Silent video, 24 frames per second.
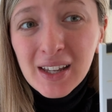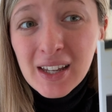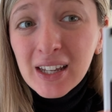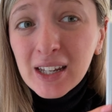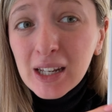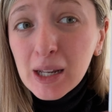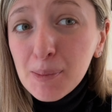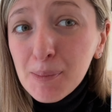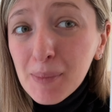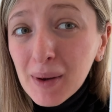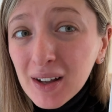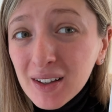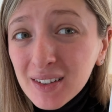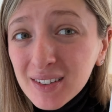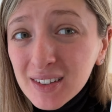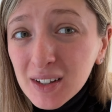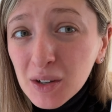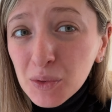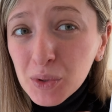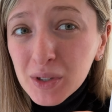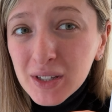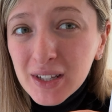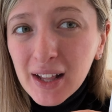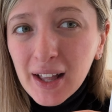In the past,
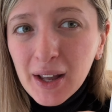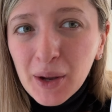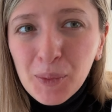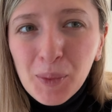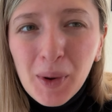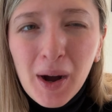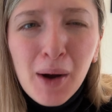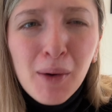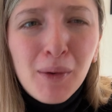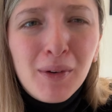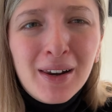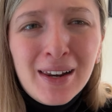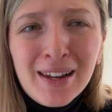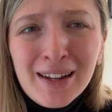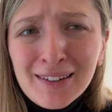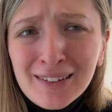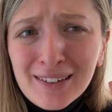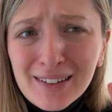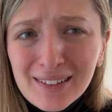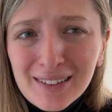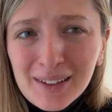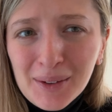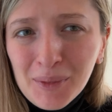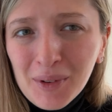I was like, wow,
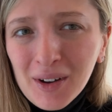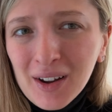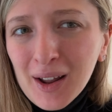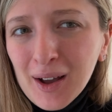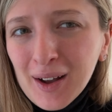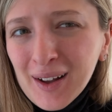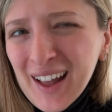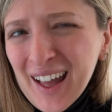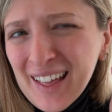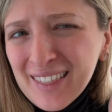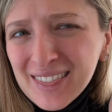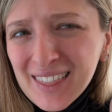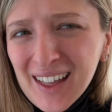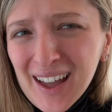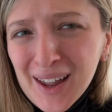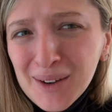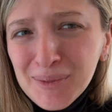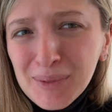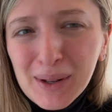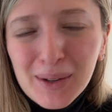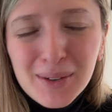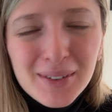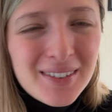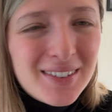Lindt, I'm gonna get
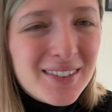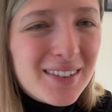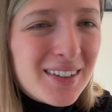that because it's